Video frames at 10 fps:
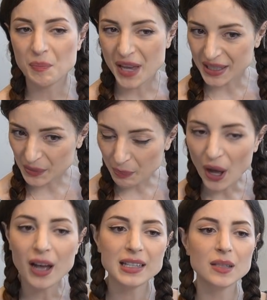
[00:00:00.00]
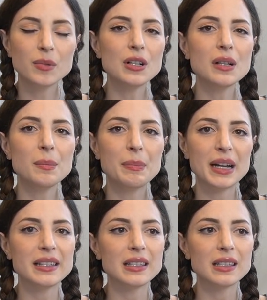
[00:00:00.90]
is possible,
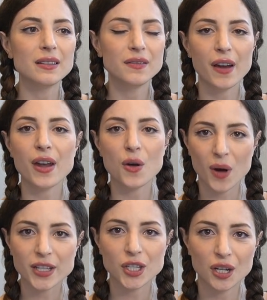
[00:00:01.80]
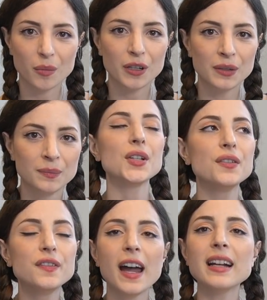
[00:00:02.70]
but very questionable. So
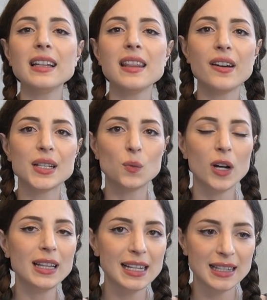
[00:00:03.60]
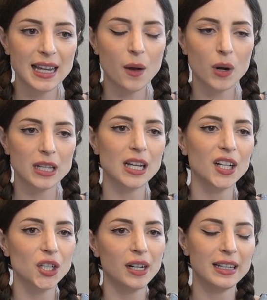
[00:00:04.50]
finally, there is one last thing I want to
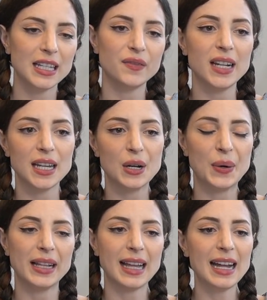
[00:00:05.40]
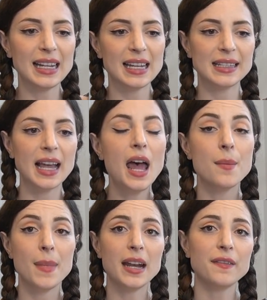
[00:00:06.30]
touch on in this video, and that is
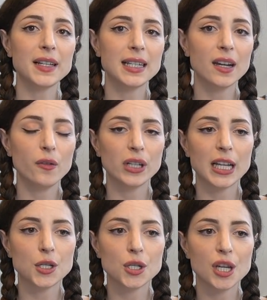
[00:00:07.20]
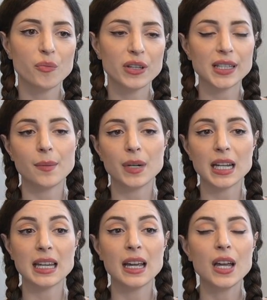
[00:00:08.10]
manifesting a relationship with
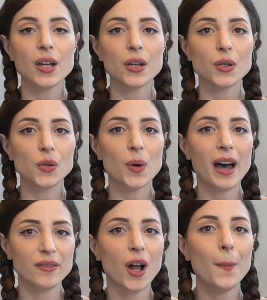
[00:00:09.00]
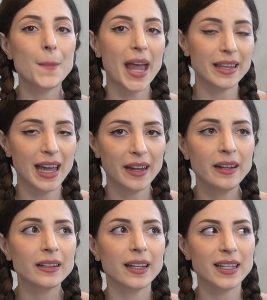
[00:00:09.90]
somebody you have not met yet.
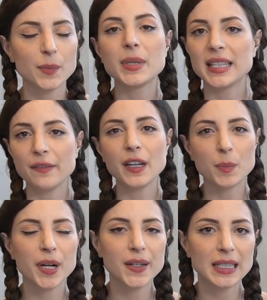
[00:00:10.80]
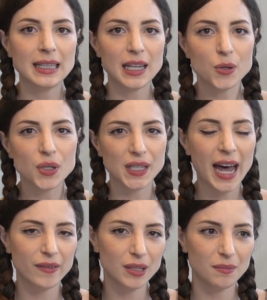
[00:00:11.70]
Like a specific person that you just
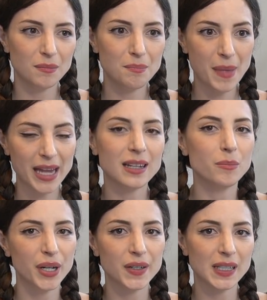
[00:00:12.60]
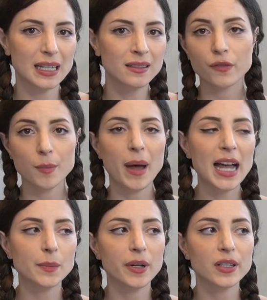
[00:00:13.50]
haven't met in person. From
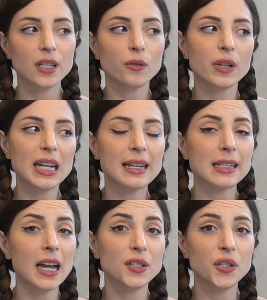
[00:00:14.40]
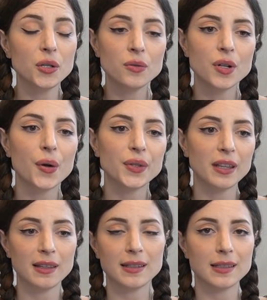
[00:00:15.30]
past personal readings, I do know
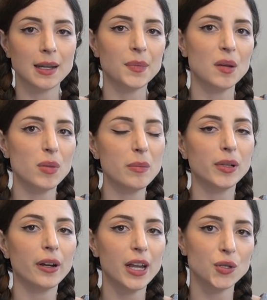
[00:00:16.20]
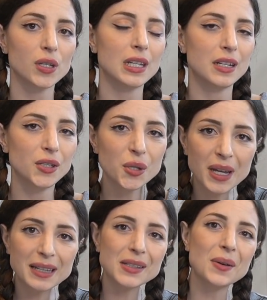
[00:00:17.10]
that this is something people are interested in
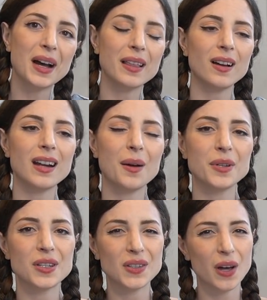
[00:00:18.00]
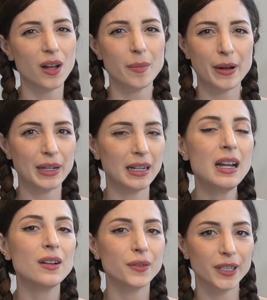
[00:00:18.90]
doing, so I thought I would just talk about it
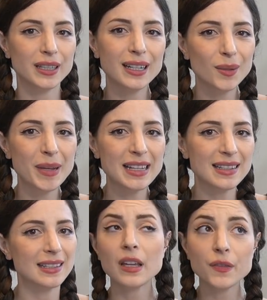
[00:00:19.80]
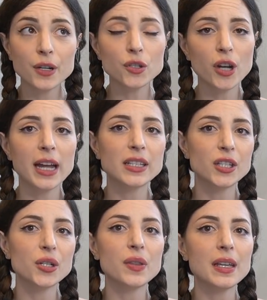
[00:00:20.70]
for a little bit. If you're trying to
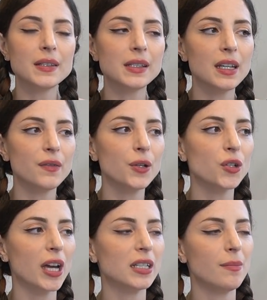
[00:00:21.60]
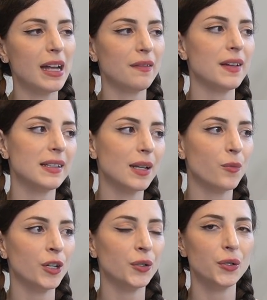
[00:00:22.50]
do this, if you're trying to manifest
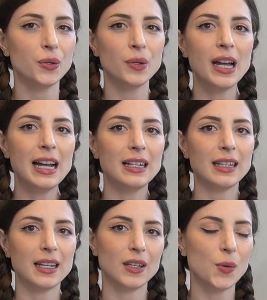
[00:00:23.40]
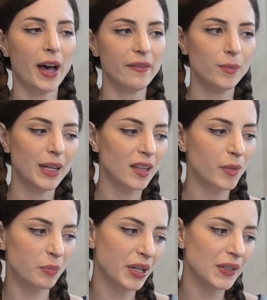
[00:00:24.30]
someone who, like, you haven't met them
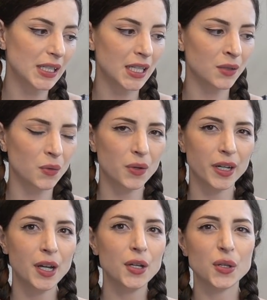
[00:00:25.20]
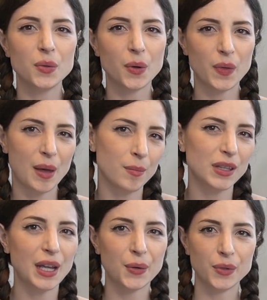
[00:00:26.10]
in person, or you know them but
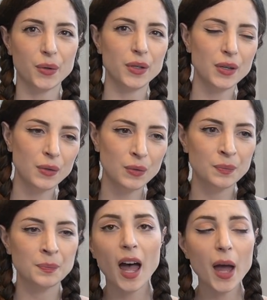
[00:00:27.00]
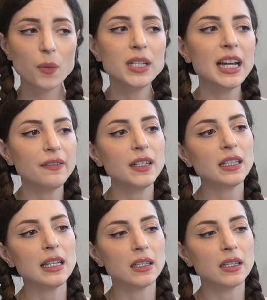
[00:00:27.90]
they don't know you, I would definitely